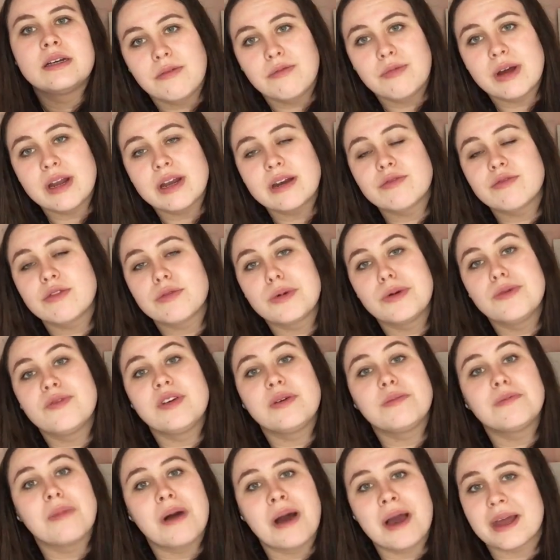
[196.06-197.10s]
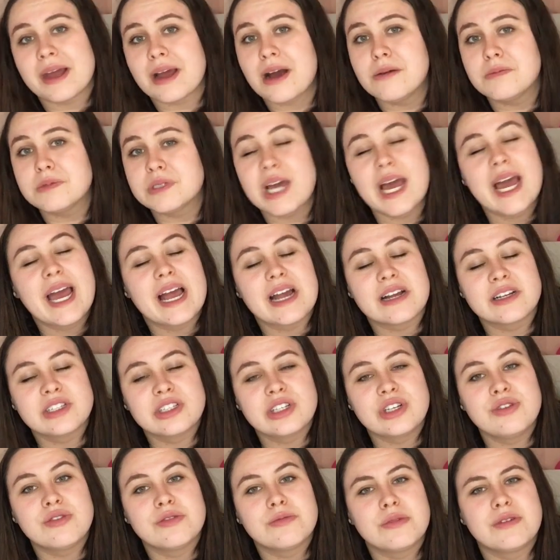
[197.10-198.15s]
When removing my cups, I
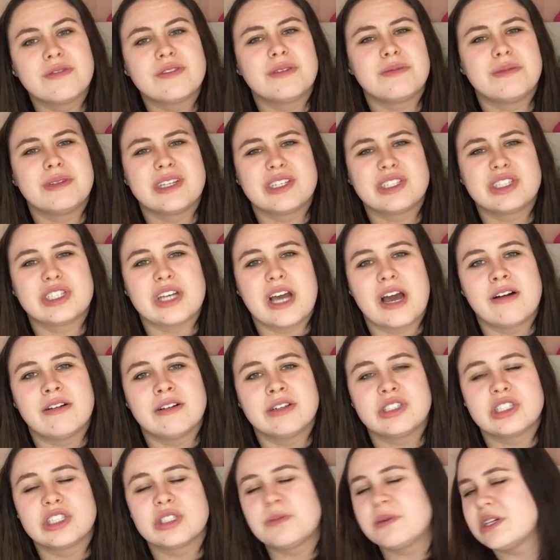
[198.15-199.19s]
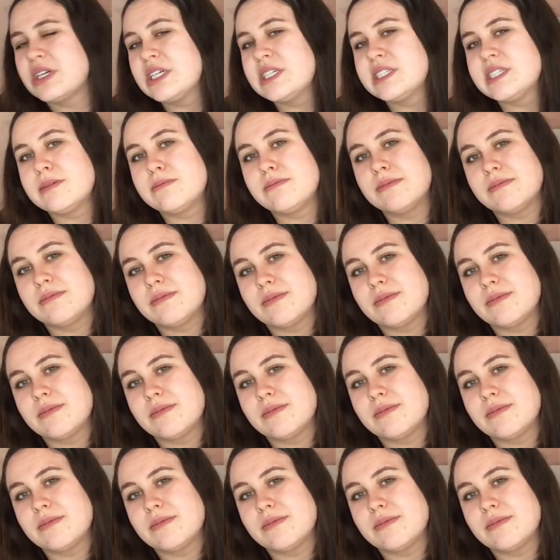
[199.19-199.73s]
actually remove them in the shower just because it